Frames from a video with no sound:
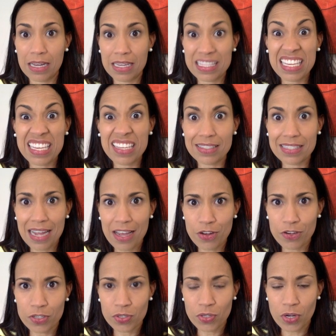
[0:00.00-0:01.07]

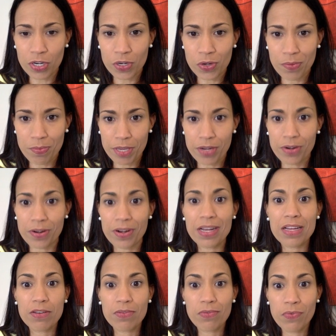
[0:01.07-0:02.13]
entire sarcomere.
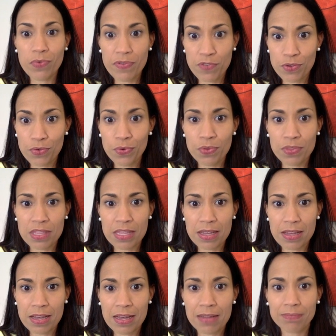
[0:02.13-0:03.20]
Review
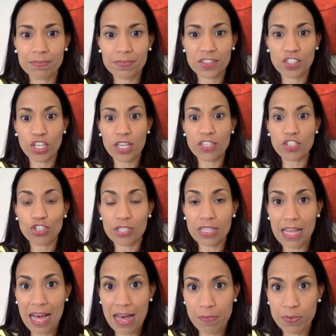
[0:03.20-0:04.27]
the changes
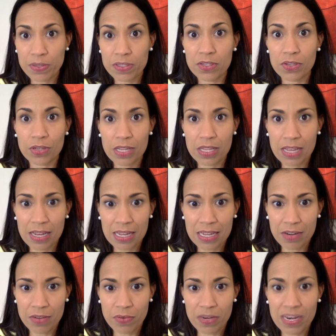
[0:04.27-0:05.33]
that happens in the
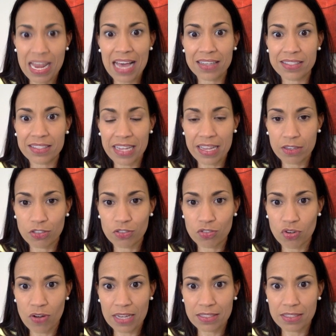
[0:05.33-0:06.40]
relaxed and
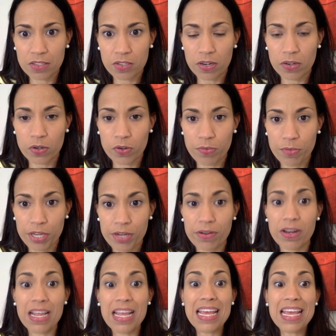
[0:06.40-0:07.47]
contracted sarcomere.
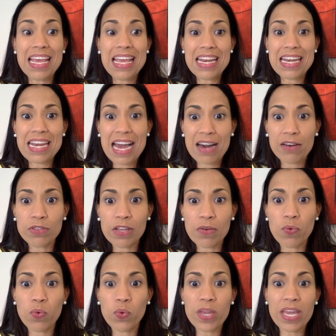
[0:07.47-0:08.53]
Now
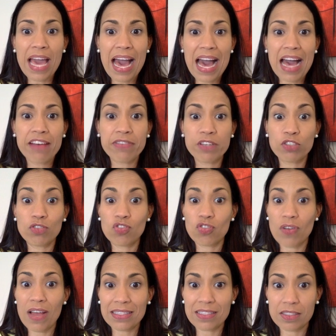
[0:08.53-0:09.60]
that we have
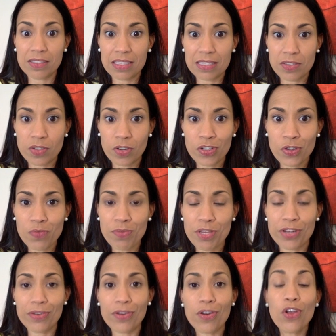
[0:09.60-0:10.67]
contracted the
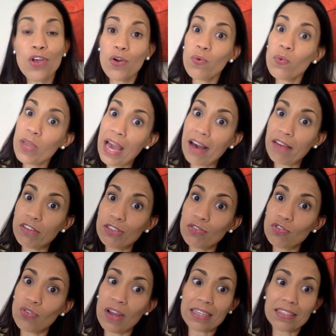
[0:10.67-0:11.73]
sarcomere, we have
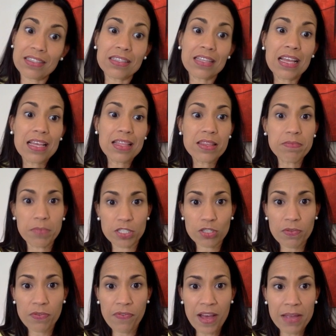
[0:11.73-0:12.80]
contracted the
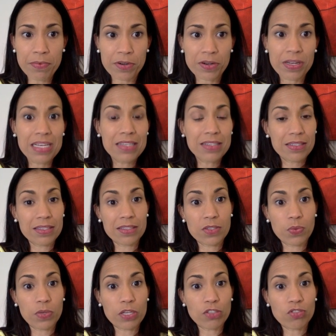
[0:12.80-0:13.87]
muscle fiber. Since
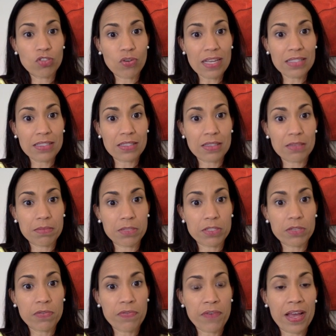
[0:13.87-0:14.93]
we contracted the
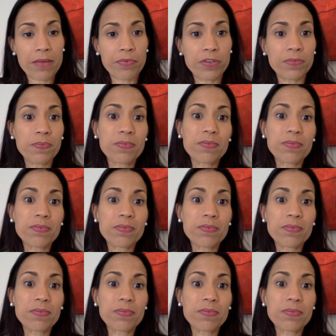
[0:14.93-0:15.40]
muscle fiber